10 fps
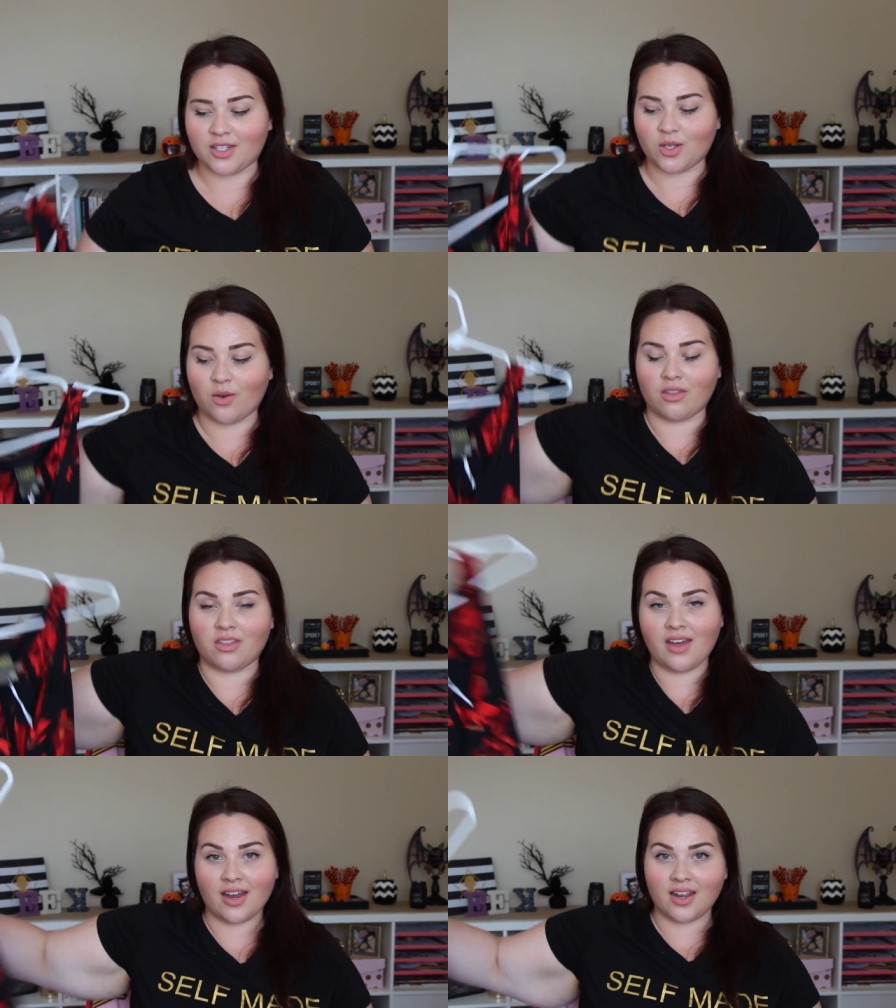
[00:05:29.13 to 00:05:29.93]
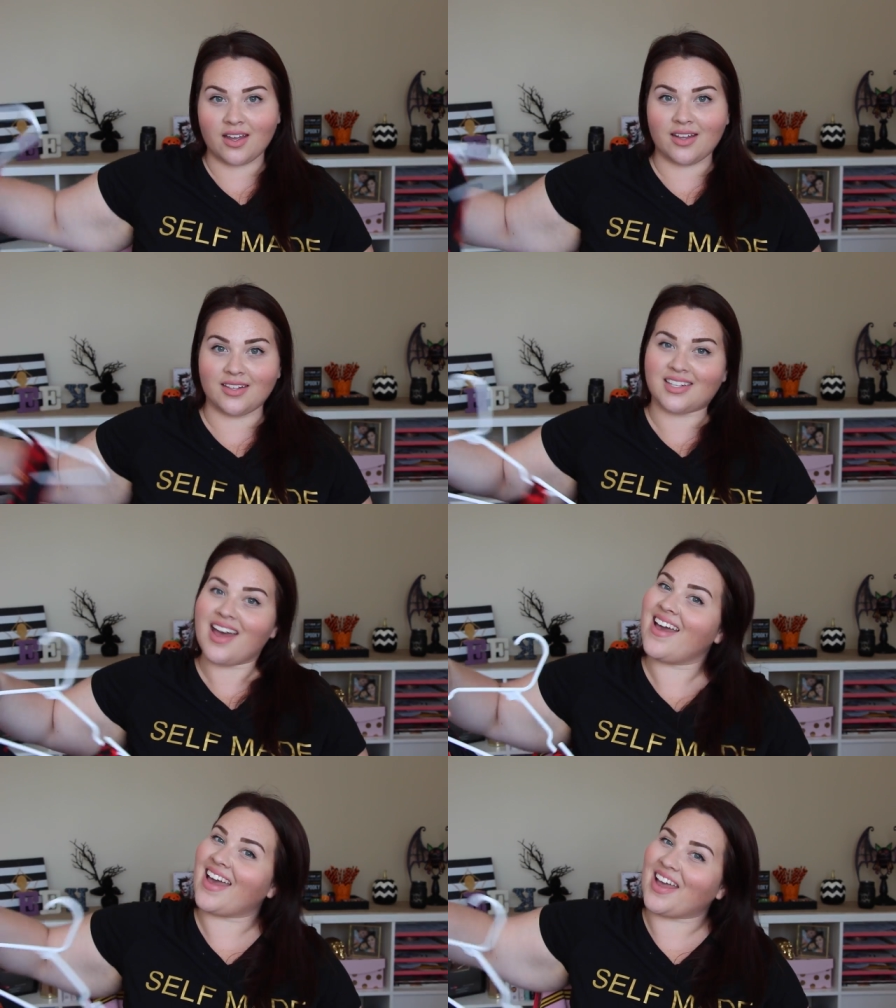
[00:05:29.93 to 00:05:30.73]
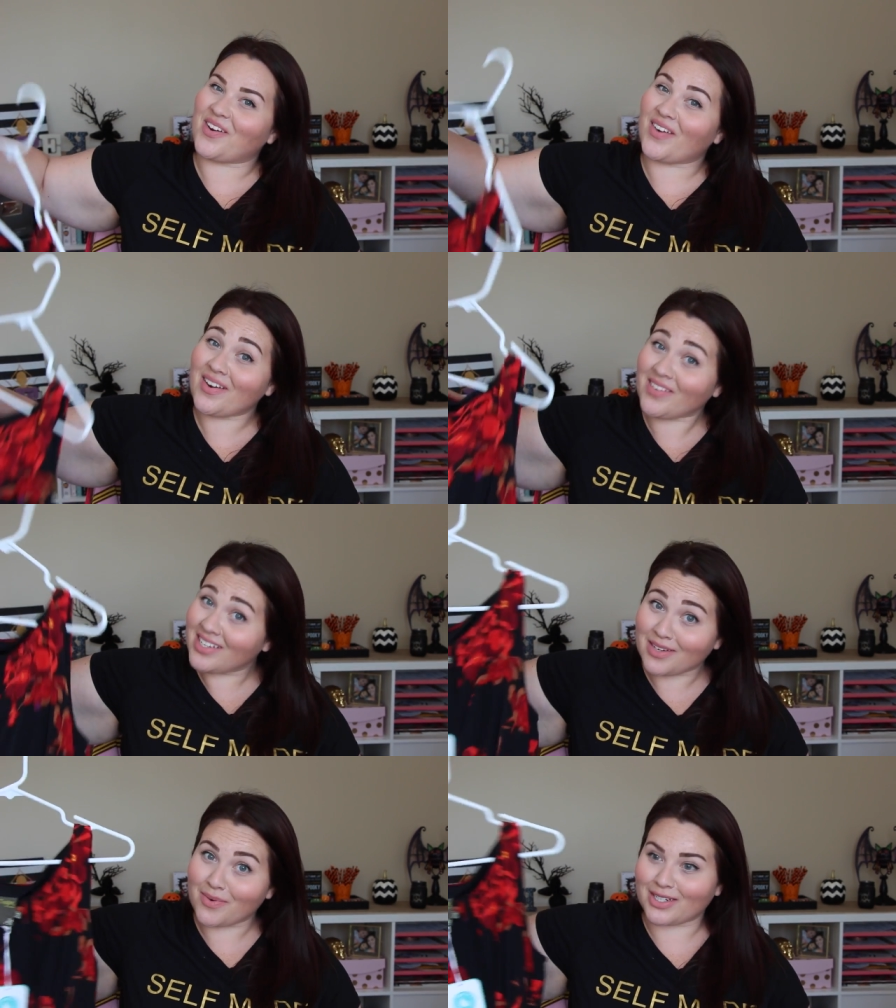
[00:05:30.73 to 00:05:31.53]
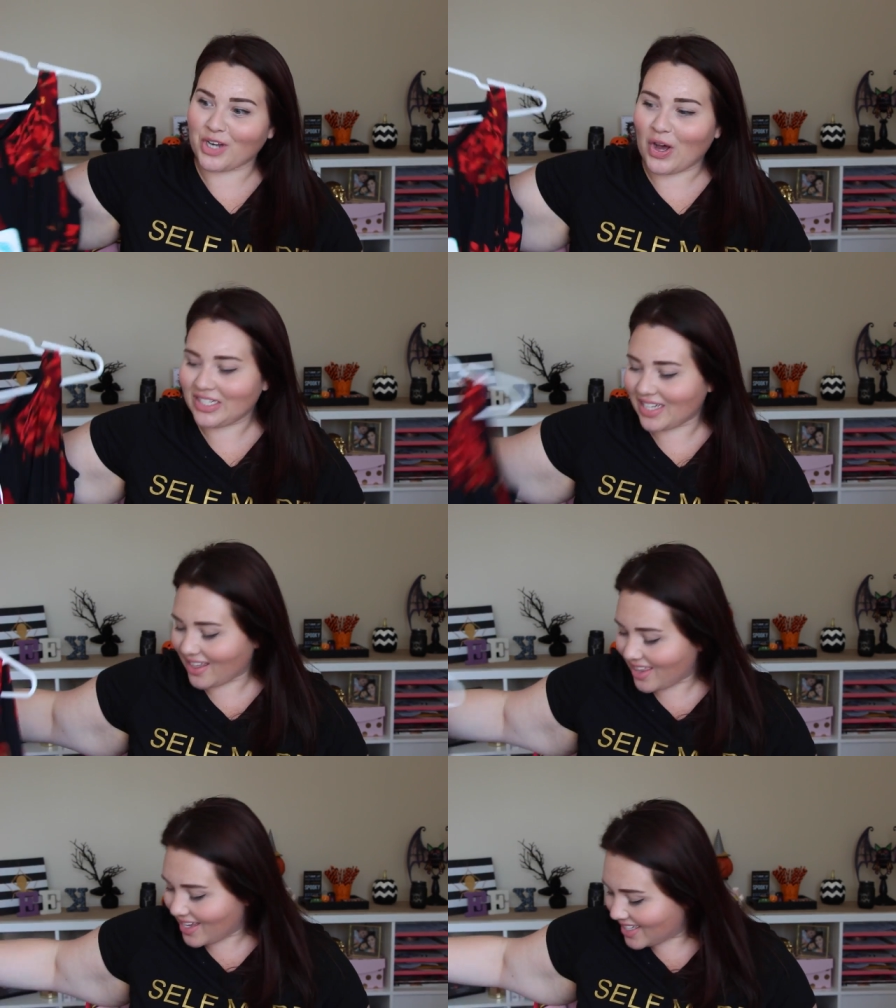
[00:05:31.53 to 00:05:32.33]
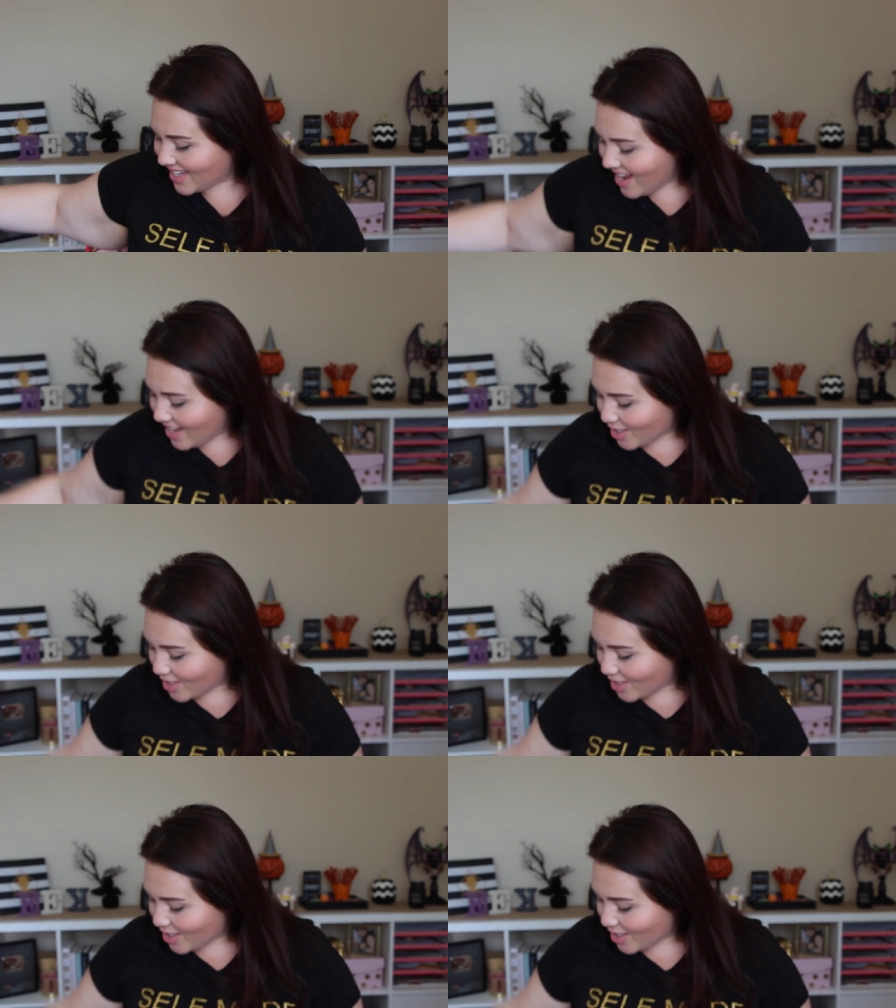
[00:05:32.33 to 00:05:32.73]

So that is a great reason to watch hauls like this,